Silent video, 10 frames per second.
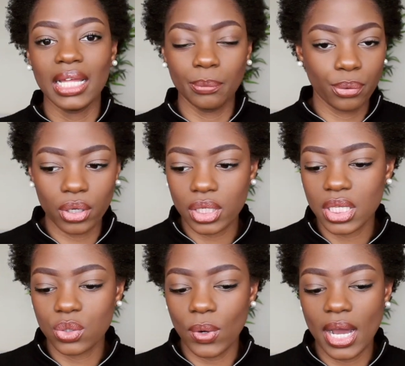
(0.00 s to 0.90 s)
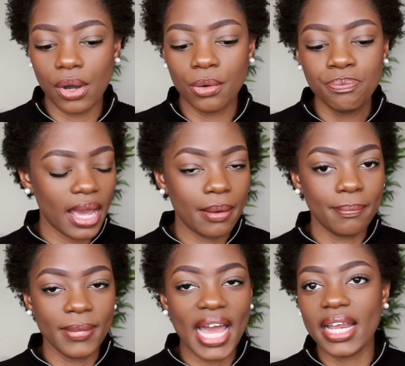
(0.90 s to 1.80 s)
and the products as well,
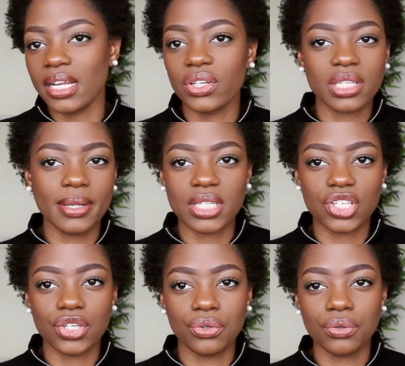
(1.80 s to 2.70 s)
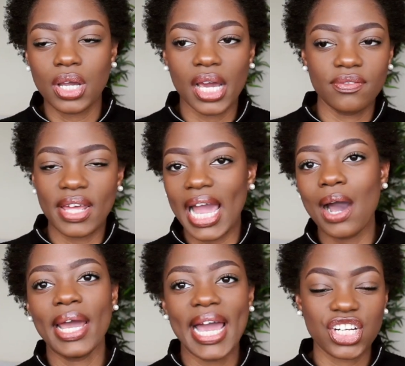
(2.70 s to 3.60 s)
and I'll explain to you kind of like
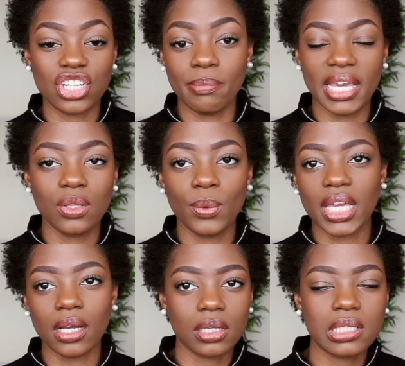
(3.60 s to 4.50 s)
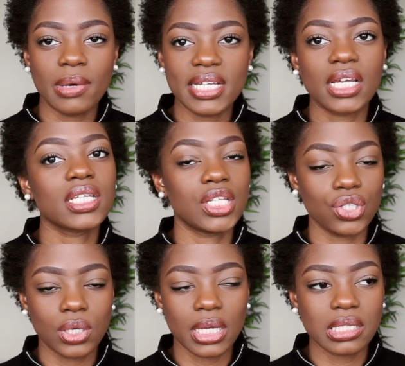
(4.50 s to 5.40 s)
how I actually make the wig and customize it, because I
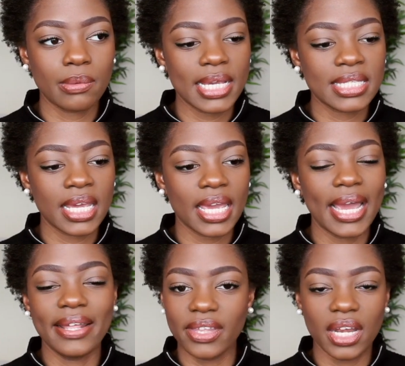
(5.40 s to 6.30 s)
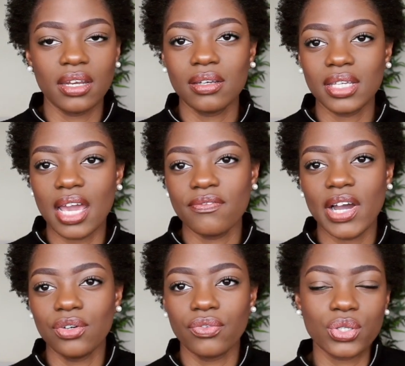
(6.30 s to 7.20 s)
do customize it, and then yeah,
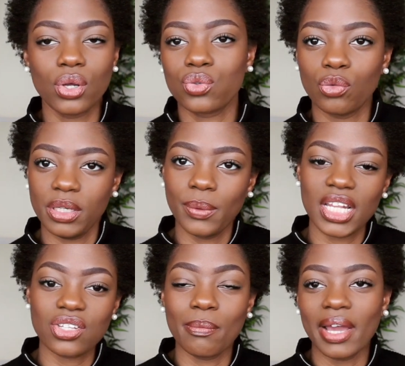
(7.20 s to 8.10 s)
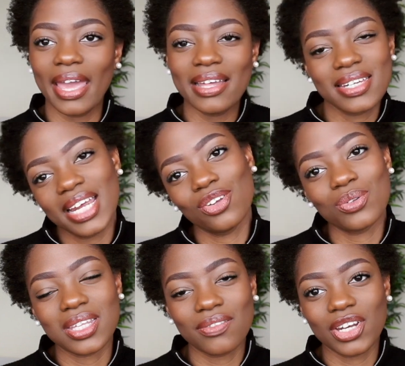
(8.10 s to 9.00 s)
final results will be when it's on my head and you'll
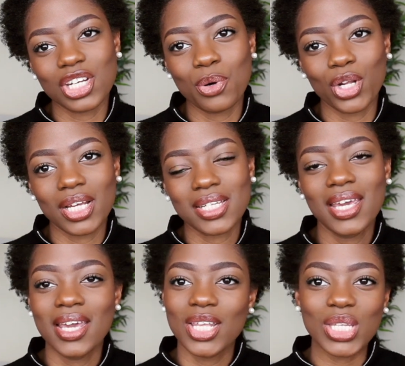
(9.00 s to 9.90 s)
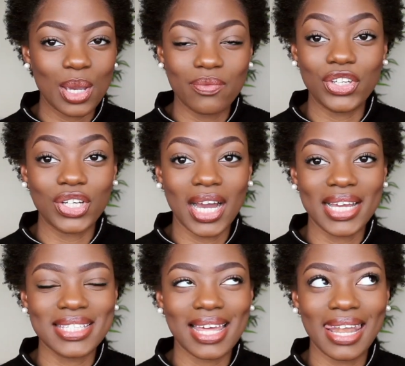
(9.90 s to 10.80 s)
see the finished product. So hopefully you
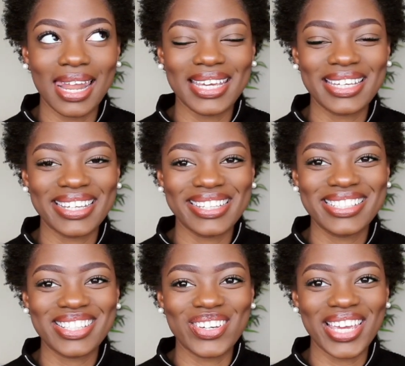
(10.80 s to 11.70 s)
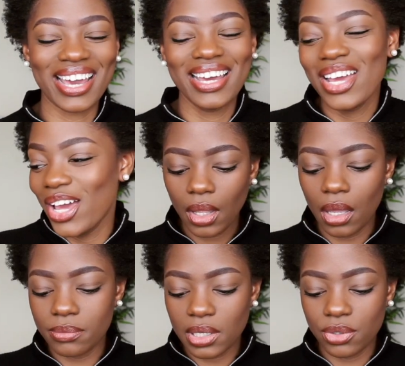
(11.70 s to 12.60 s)
guys like it. So yeah,
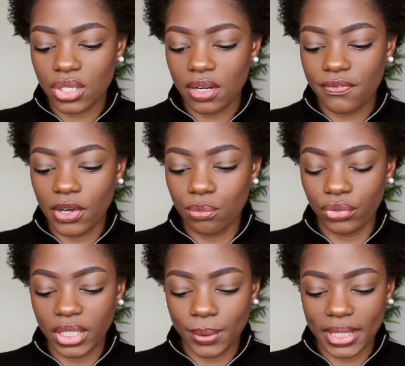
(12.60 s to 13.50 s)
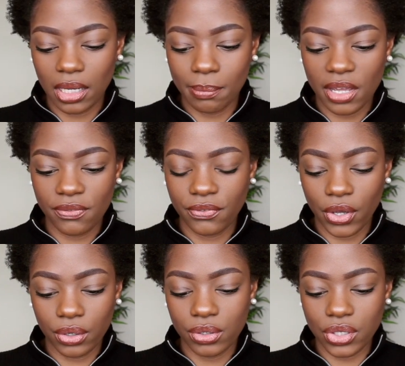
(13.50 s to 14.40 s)
so I'm just going to film really quickly on my
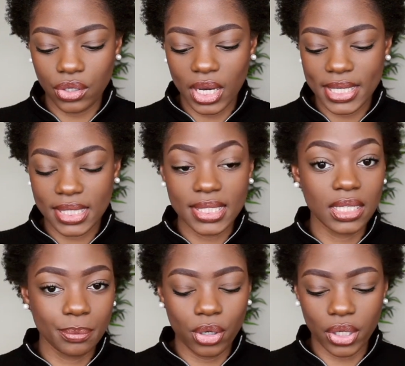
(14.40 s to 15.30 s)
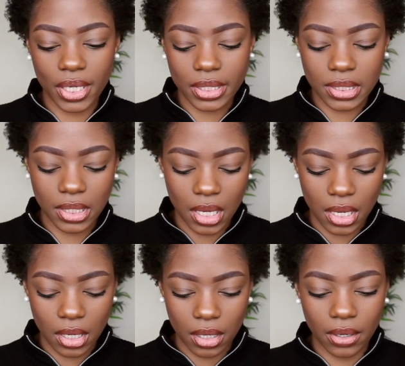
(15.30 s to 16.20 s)
phone so you guys can see the products.
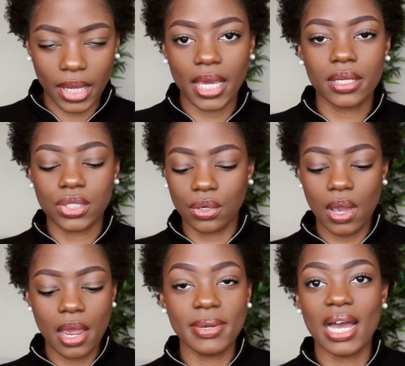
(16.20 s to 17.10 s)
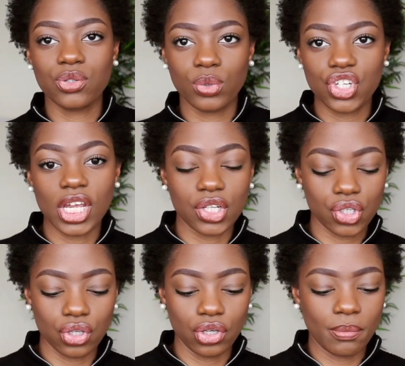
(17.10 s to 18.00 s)
Okay, so I'm now switching
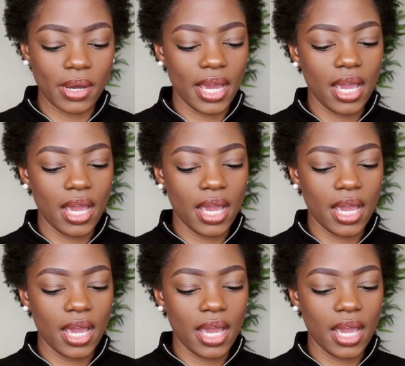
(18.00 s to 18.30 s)
to my